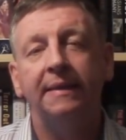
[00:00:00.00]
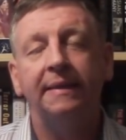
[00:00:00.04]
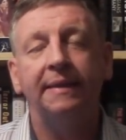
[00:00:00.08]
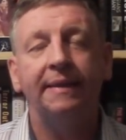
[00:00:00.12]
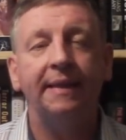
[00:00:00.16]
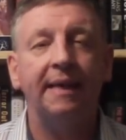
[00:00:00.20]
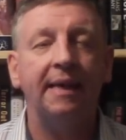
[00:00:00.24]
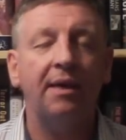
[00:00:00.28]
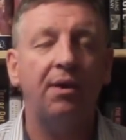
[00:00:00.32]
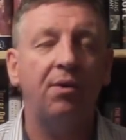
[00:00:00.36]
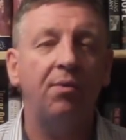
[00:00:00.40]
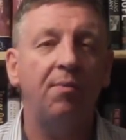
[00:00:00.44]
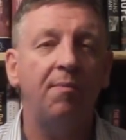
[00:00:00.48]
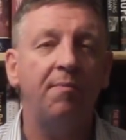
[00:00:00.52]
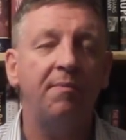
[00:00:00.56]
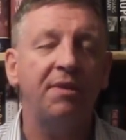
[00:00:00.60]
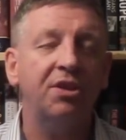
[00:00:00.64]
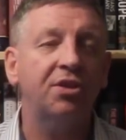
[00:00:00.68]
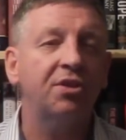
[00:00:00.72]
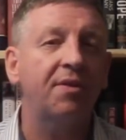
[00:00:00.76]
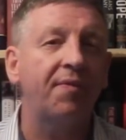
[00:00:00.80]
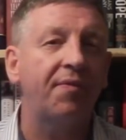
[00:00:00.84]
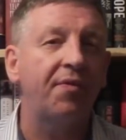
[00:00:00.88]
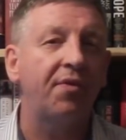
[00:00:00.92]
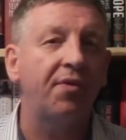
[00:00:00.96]
Now,
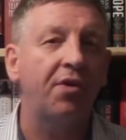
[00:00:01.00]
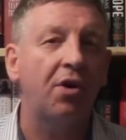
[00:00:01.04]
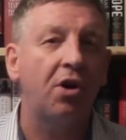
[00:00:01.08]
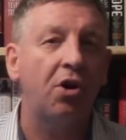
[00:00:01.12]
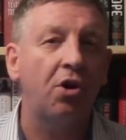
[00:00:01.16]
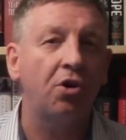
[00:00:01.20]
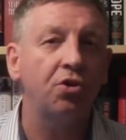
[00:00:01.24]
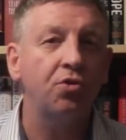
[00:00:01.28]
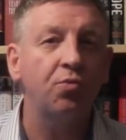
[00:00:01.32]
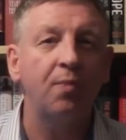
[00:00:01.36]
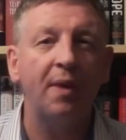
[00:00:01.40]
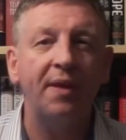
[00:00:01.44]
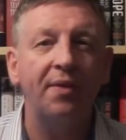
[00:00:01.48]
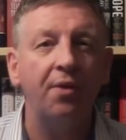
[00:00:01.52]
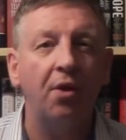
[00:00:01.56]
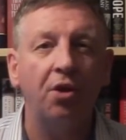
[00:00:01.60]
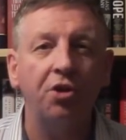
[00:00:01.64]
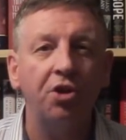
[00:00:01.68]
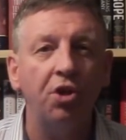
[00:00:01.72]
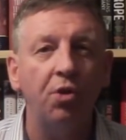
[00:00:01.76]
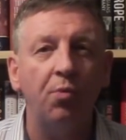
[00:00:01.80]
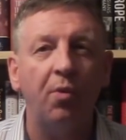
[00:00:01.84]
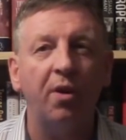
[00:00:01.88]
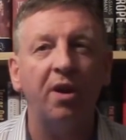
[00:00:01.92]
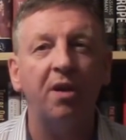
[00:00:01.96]
Mr. Farage, whether or
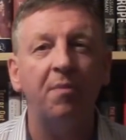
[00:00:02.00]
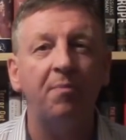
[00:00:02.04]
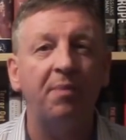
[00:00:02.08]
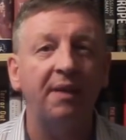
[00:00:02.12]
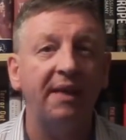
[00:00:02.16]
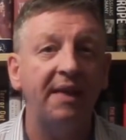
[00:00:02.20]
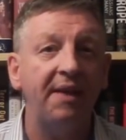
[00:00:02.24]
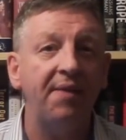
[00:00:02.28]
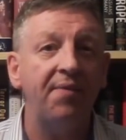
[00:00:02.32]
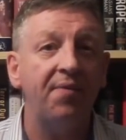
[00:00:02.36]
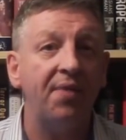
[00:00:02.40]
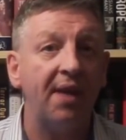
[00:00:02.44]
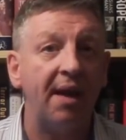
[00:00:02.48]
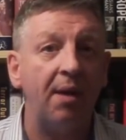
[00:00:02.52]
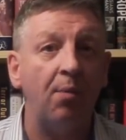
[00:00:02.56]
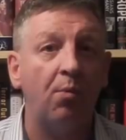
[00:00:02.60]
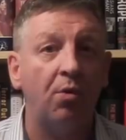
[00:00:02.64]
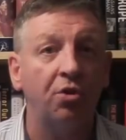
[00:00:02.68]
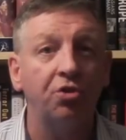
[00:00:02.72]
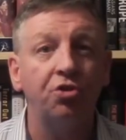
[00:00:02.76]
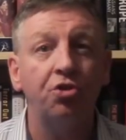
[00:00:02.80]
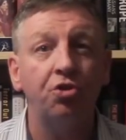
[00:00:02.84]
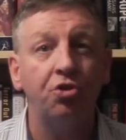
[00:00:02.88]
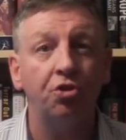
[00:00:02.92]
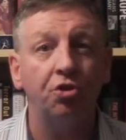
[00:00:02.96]
not you want to believe that
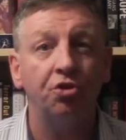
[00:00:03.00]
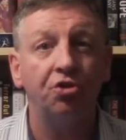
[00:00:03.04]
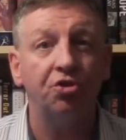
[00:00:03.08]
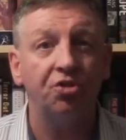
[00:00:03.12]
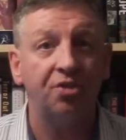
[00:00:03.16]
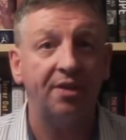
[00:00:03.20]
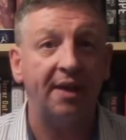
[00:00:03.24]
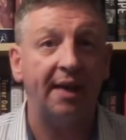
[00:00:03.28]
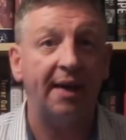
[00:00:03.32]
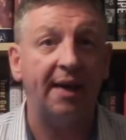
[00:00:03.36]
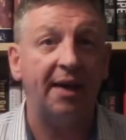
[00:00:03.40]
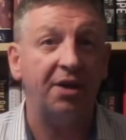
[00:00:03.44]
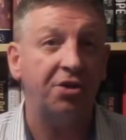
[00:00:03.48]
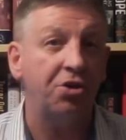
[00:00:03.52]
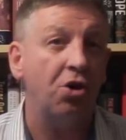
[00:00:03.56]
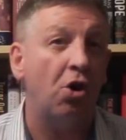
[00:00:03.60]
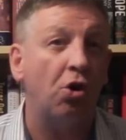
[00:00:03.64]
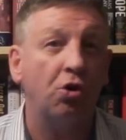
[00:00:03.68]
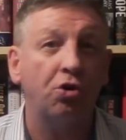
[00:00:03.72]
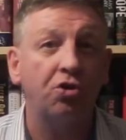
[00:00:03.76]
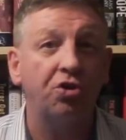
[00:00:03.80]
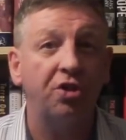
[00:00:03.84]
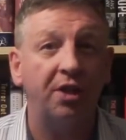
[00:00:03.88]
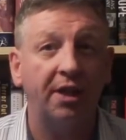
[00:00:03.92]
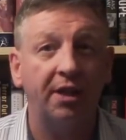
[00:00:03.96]
was just that, a
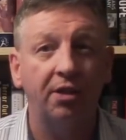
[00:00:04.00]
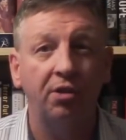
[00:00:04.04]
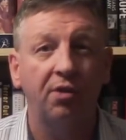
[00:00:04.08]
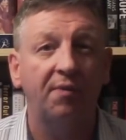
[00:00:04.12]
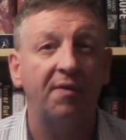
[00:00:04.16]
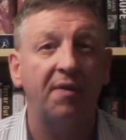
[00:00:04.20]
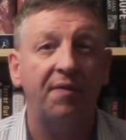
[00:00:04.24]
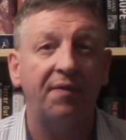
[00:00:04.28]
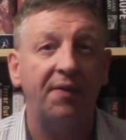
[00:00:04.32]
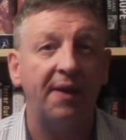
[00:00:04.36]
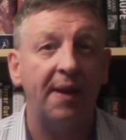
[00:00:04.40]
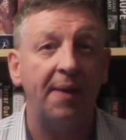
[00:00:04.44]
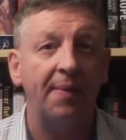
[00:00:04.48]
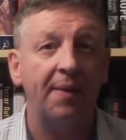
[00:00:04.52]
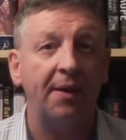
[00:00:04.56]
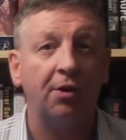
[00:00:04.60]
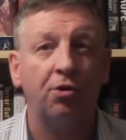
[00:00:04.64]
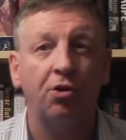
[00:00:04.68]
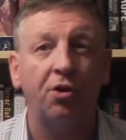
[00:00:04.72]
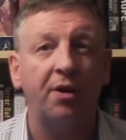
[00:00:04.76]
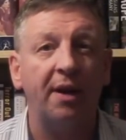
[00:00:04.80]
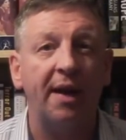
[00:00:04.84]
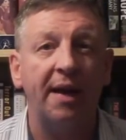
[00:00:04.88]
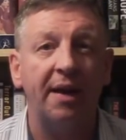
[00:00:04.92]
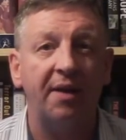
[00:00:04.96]
toxic love affair that
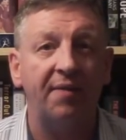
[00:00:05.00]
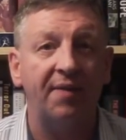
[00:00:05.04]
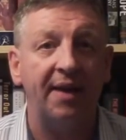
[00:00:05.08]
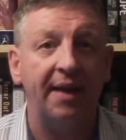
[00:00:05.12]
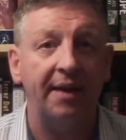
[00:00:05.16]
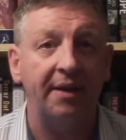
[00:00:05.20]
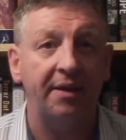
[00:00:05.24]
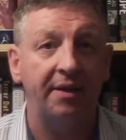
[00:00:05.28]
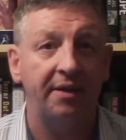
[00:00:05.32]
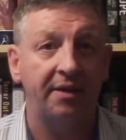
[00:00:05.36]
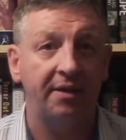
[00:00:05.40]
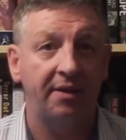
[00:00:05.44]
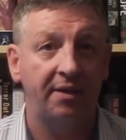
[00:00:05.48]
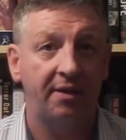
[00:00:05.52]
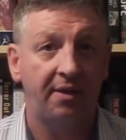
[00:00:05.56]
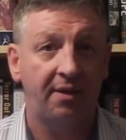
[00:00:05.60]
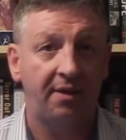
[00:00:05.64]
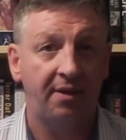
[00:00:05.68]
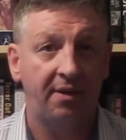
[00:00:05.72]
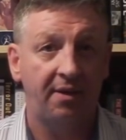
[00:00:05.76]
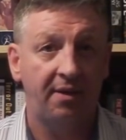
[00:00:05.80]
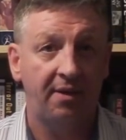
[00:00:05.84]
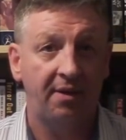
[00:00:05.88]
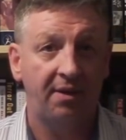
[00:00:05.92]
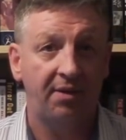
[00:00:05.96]
got out of hand,
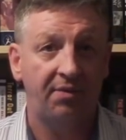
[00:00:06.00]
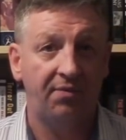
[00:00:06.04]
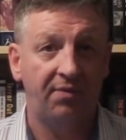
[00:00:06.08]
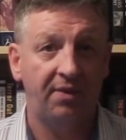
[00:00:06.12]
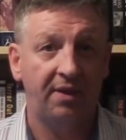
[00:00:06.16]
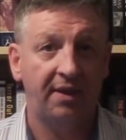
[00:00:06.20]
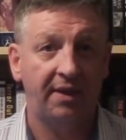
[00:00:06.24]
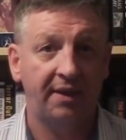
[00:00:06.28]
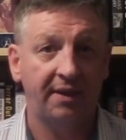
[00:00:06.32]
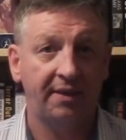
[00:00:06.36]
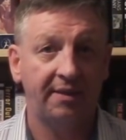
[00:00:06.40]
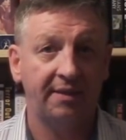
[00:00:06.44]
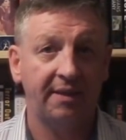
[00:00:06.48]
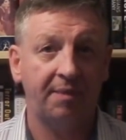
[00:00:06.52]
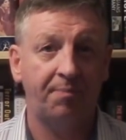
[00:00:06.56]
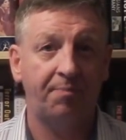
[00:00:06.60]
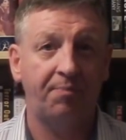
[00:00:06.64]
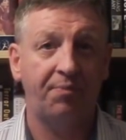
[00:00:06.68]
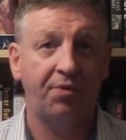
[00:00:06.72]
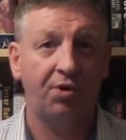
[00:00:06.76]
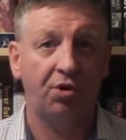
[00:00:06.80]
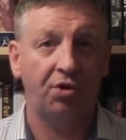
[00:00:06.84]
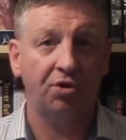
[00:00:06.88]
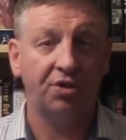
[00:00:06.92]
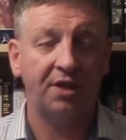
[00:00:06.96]
right, that
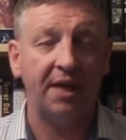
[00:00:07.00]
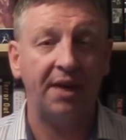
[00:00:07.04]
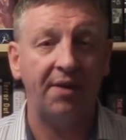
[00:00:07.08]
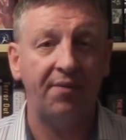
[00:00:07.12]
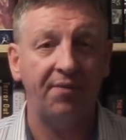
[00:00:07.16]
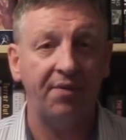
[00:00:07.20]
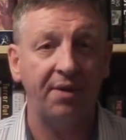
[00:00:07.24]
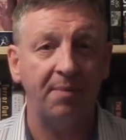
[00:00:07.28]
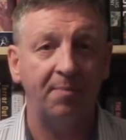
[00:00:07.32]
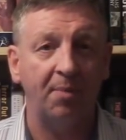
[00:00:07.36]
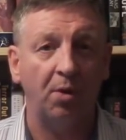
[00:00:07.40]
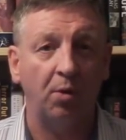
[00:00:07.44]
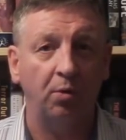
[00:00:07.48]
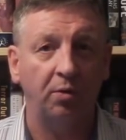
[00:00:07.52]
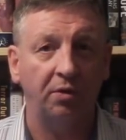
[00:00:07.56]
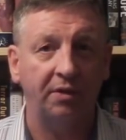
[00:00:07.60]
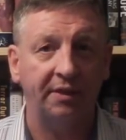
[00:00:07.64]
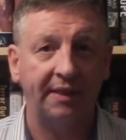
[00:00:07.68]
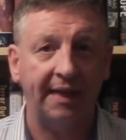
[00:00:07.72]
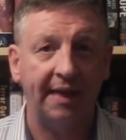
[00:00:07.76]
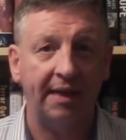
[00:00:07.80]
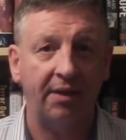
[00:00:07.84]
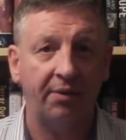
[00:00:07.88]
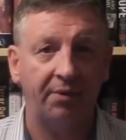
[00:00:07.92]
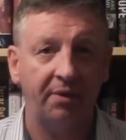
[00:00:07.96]
brought Henry Bolton
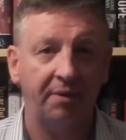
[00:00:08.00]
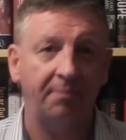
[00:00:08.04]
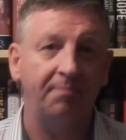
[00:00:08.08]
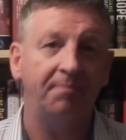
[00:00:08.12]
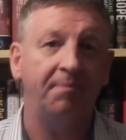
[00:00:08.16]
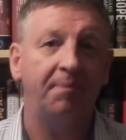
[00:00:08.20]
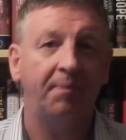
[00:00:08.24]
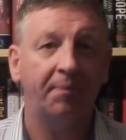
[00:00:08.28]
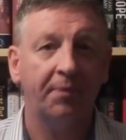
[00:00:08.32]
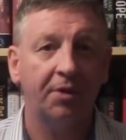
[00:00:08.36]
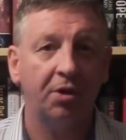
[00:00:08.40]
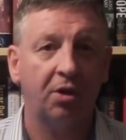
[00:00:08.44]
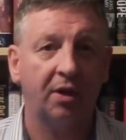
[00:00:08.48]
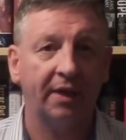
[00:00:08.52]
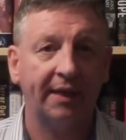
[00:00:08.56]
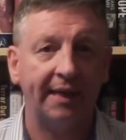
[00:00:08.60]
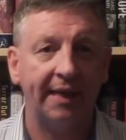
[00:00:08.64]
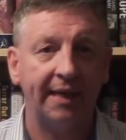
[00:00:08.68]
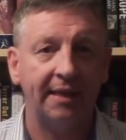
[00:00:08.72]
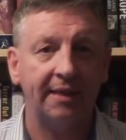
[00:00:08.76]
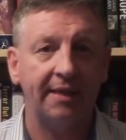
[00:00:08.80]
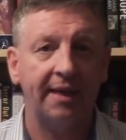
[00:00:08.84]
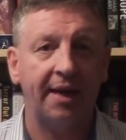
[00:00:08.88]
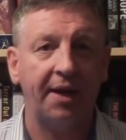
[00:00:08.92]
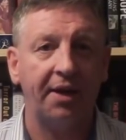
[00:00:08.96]
down and got
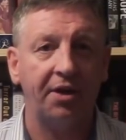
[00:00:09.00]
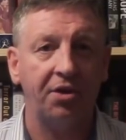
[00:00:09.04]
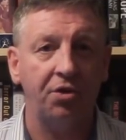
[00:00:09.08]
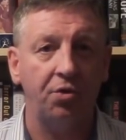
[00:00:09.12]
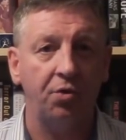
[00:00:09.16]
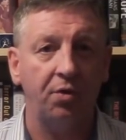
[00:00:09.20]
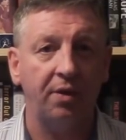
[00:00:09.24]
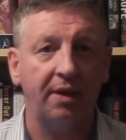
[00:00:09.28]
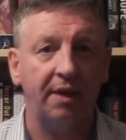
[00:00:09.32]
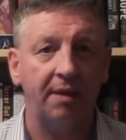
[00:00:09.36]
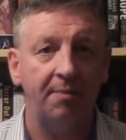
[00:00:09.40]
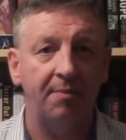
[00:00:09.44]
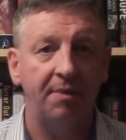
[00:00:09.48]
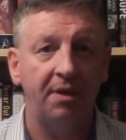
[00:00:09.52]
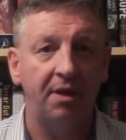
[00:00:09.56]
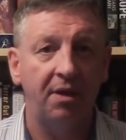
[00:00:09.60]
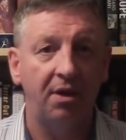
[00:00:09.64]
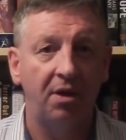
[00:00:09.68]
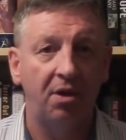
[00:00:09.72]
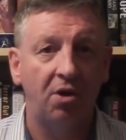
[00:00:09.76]
kicked out of UKIP.